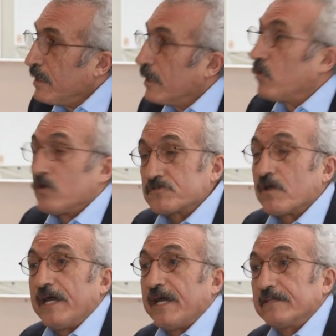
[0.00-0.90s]
He
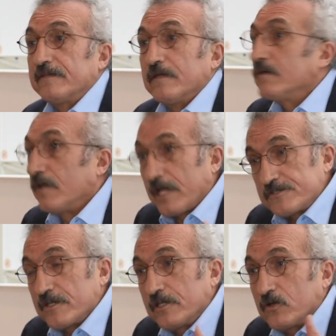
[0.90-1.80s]
also had,
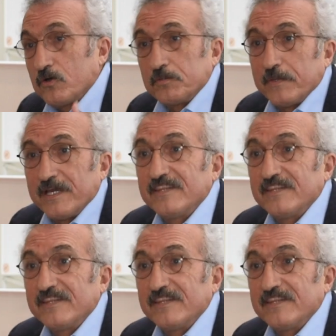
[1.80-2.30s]
like Sayyad Qutb,